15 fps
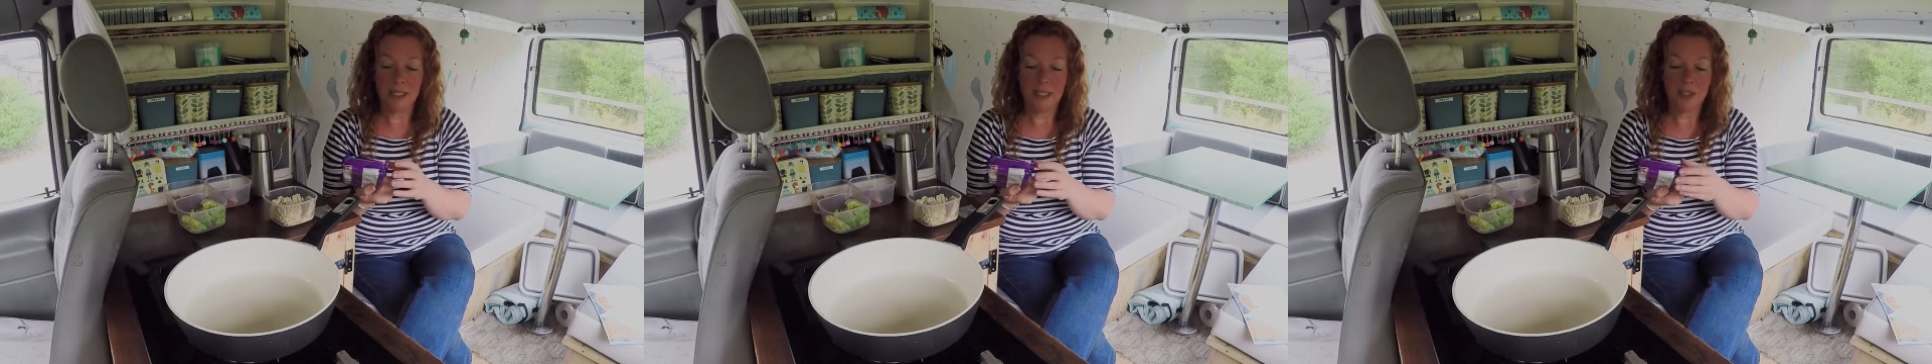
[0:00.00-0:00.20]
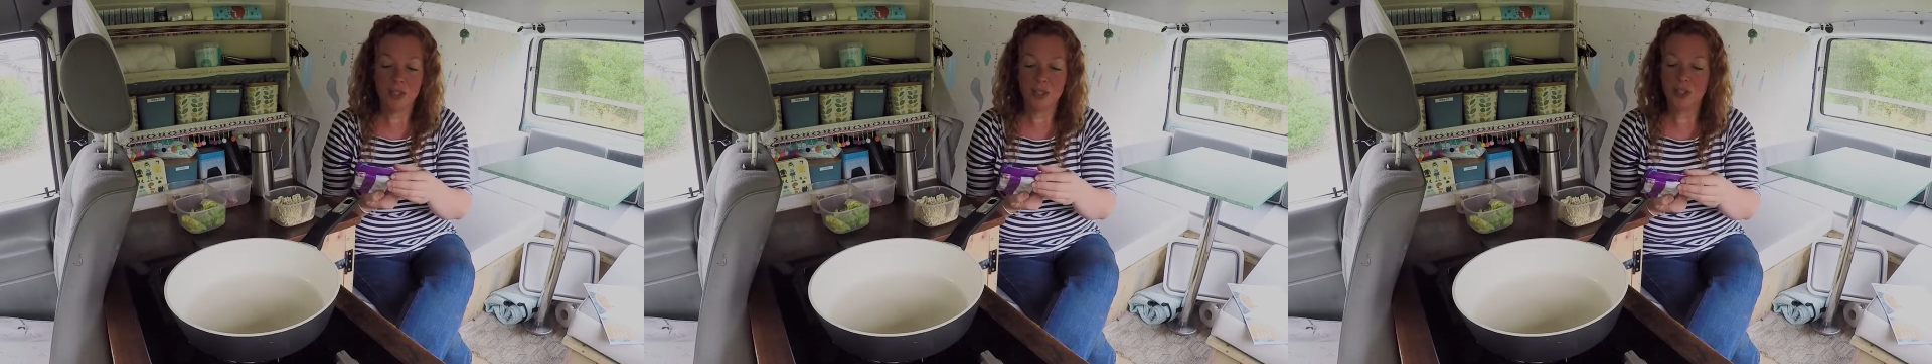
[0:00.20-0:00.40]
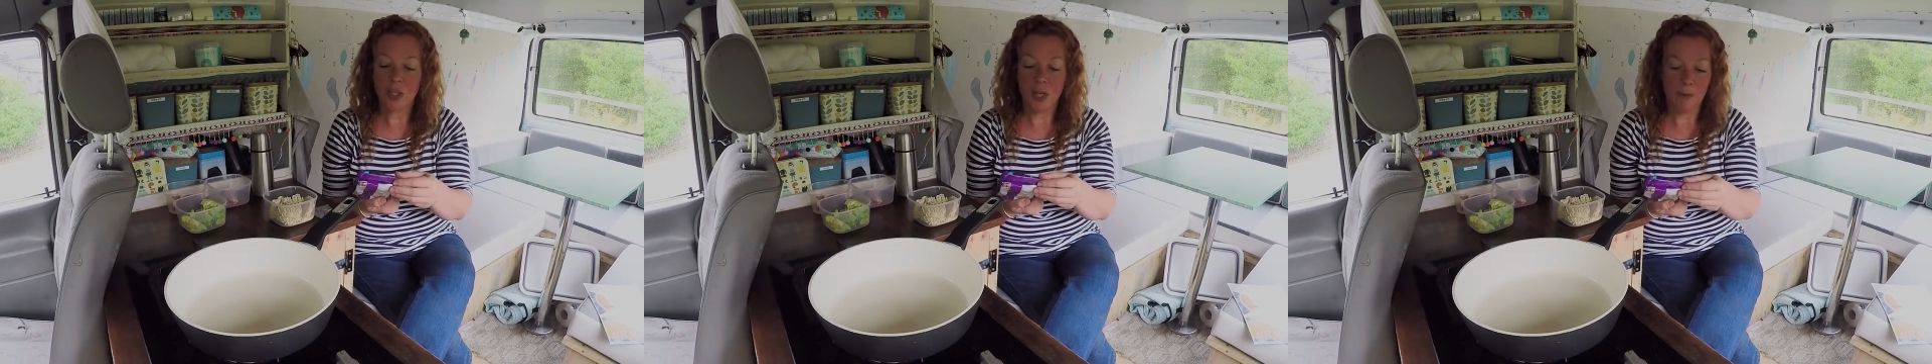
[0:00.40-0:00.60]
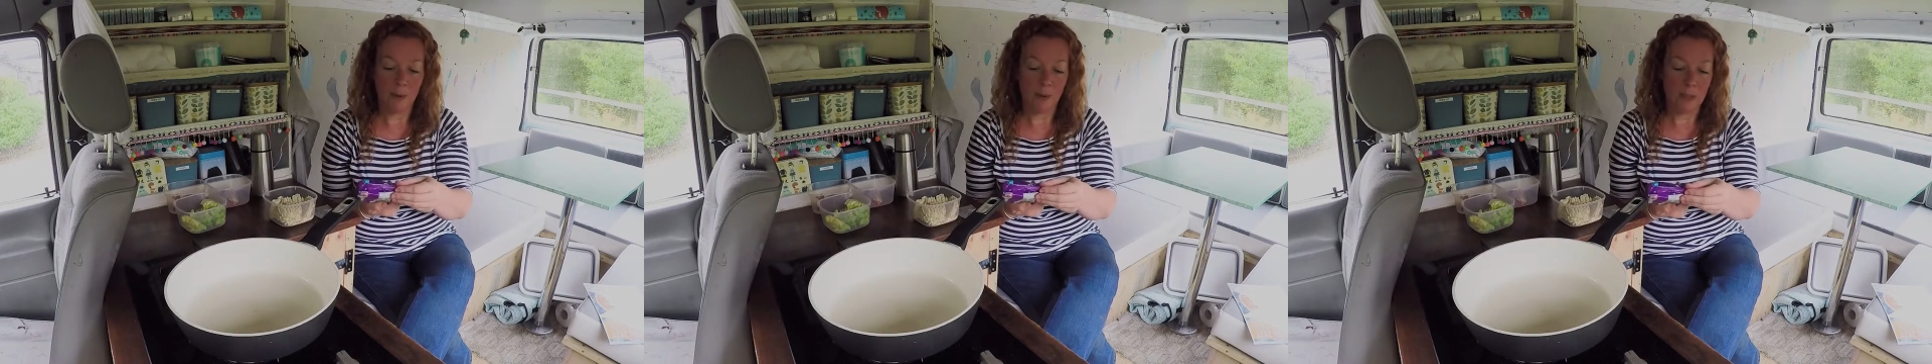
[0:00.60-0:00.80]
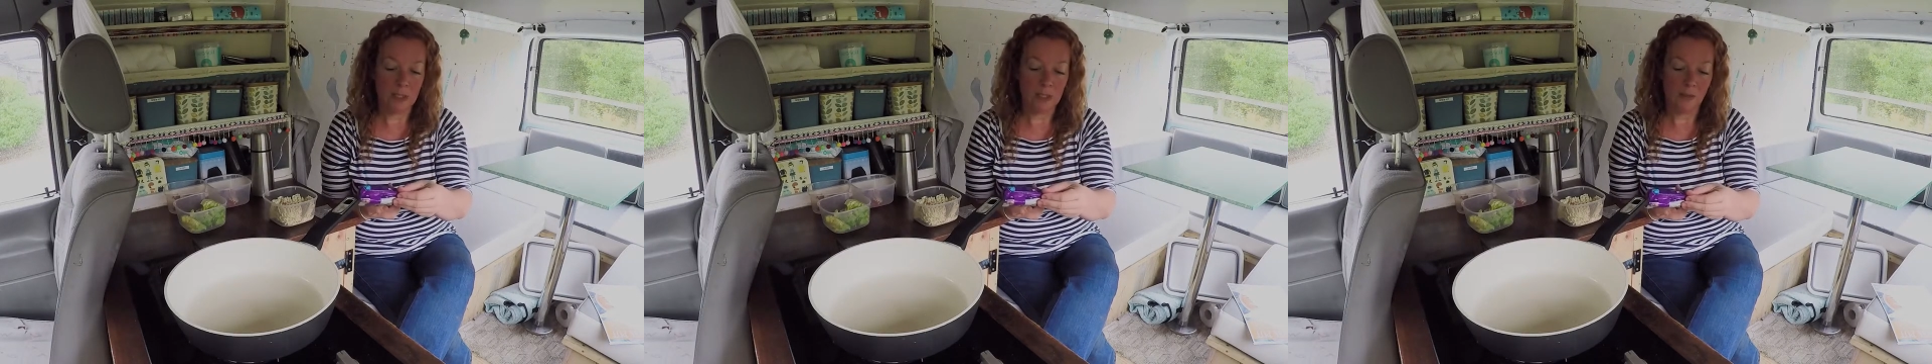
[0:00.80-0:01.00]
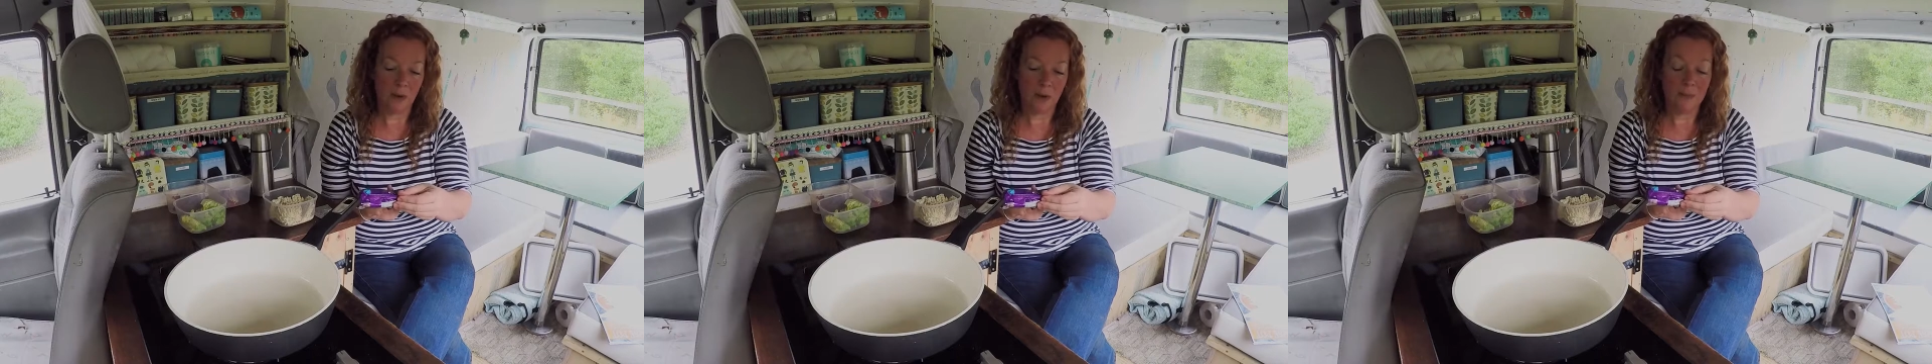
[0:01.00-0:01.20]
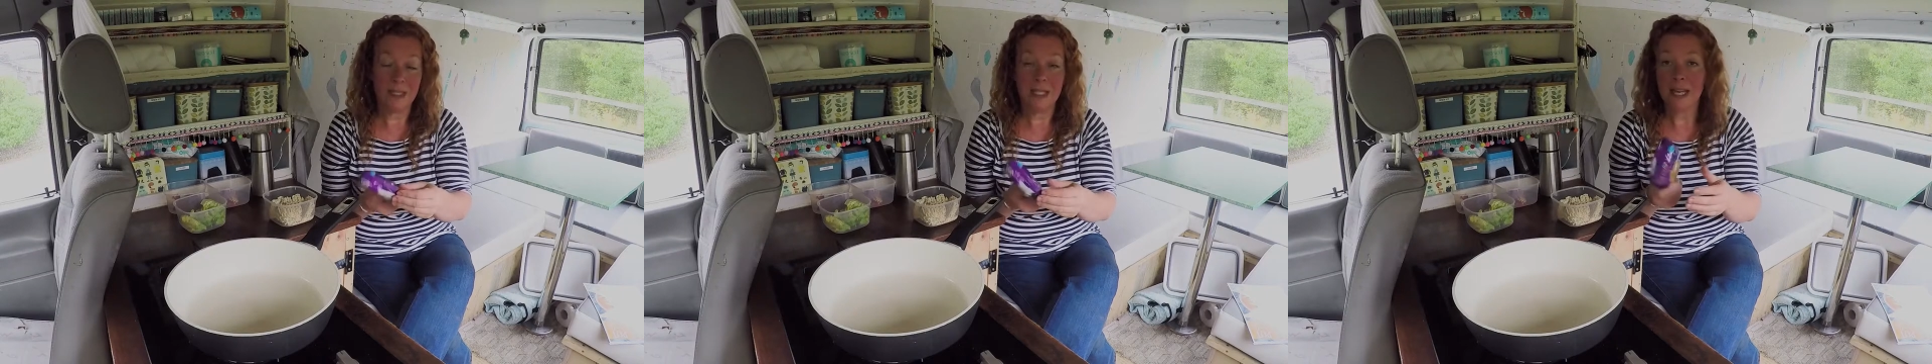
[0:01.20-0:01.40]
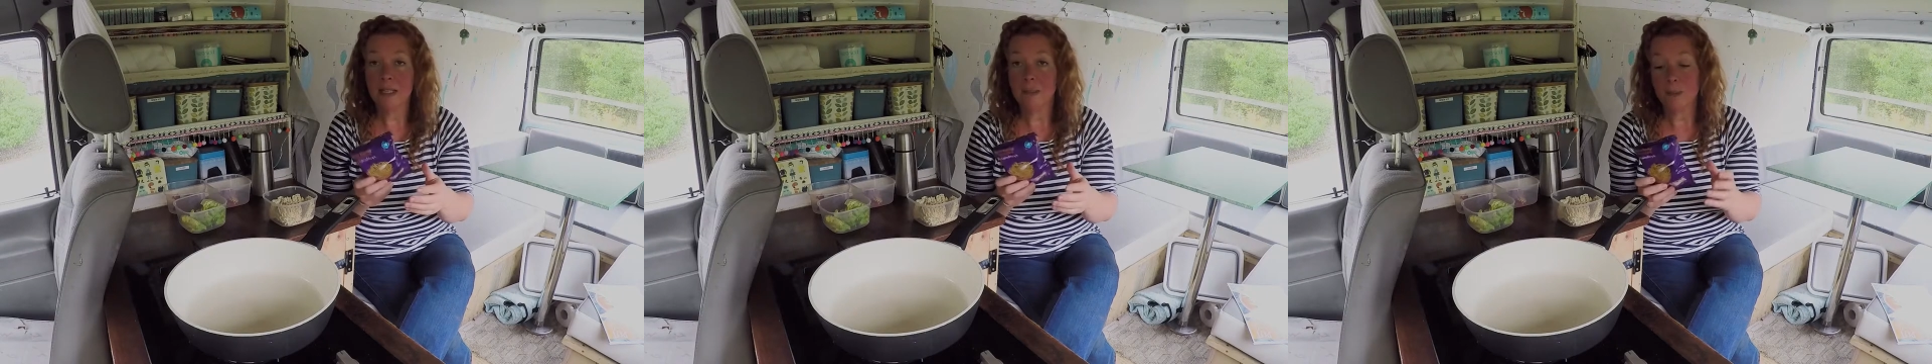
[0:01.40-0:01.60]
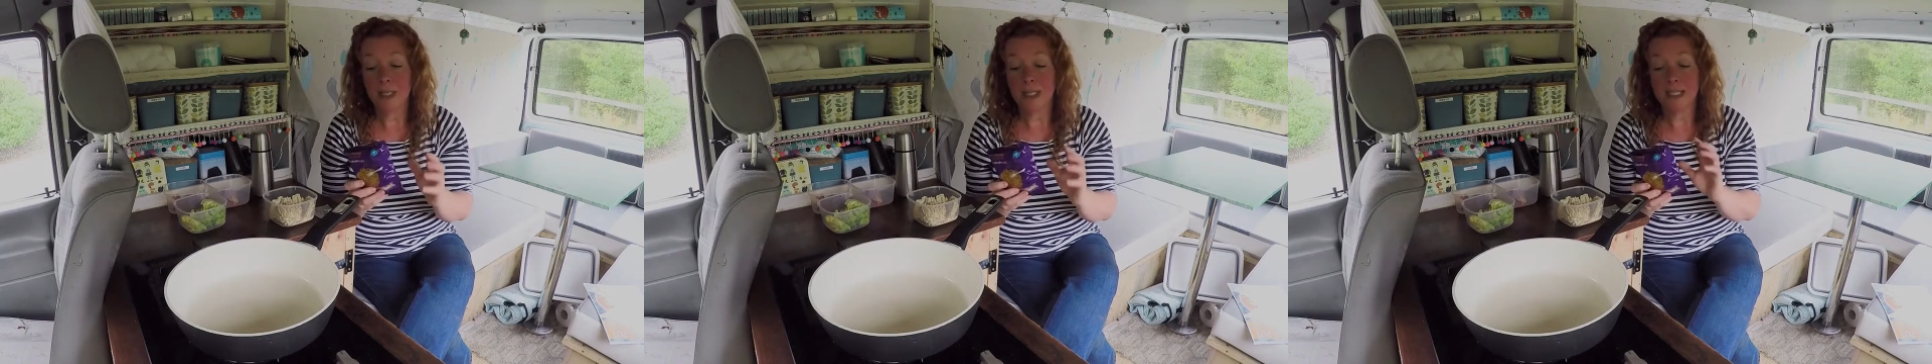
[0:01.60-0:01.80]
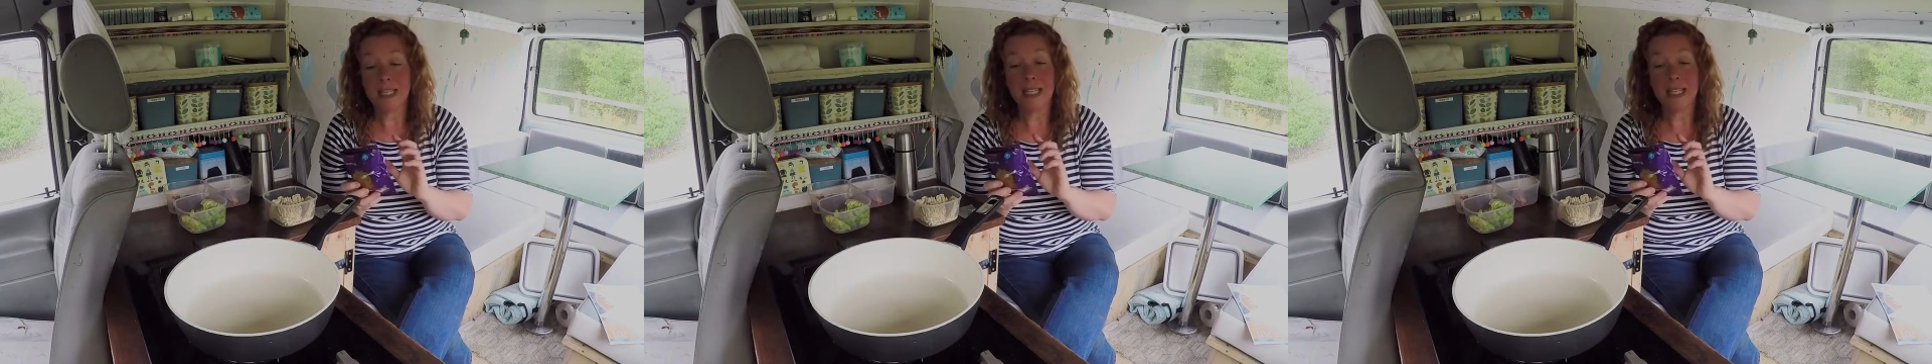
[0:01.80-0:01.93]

these are just cheapy ones from Sainsbury's.